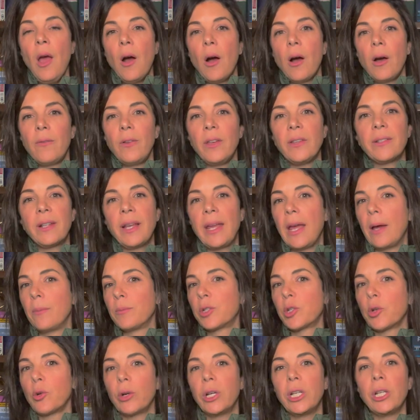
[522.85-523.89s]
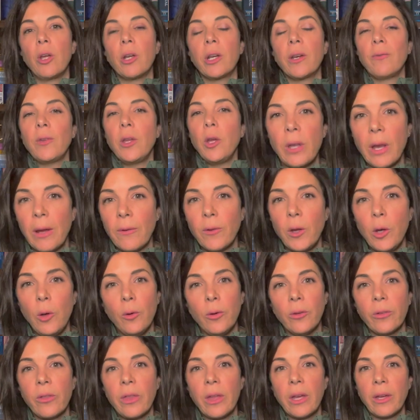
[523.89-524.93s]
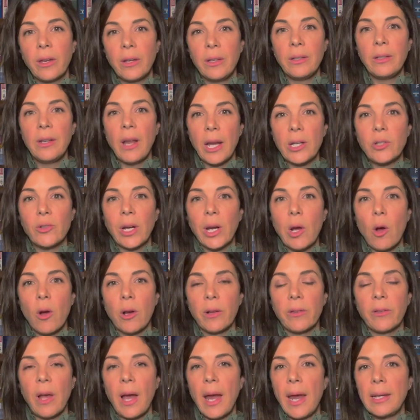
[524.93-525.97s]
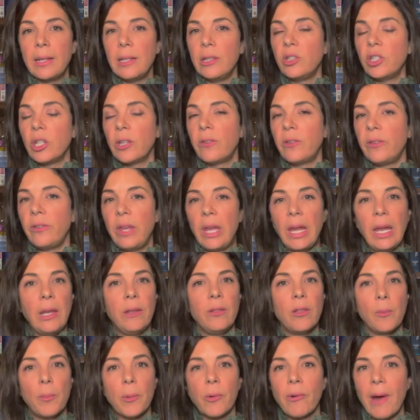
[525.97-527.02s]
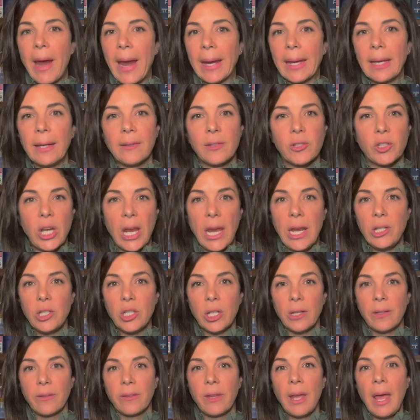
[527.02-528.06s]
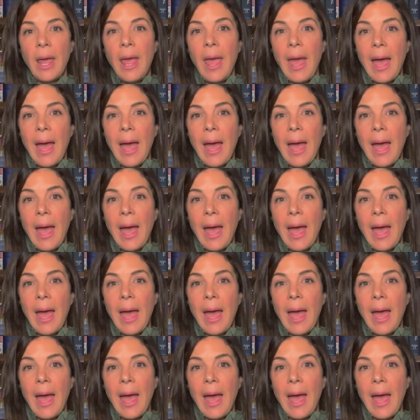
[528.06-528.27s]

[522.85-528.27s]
Obviously, I'm sure a lot of you have used the nitric oxide and just seen the miraculous changes